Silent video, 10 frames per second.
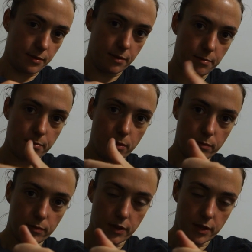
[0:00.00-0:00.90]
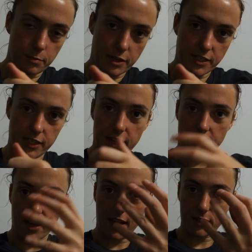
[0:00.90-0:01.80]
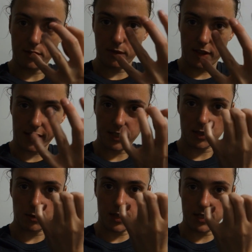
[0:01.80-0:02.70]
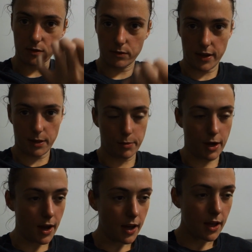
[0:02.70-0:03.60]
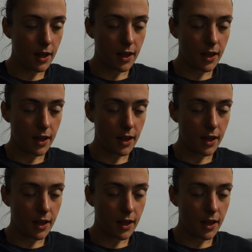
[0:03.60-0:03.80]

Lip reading: it together and it sort of like squeezes around the bar.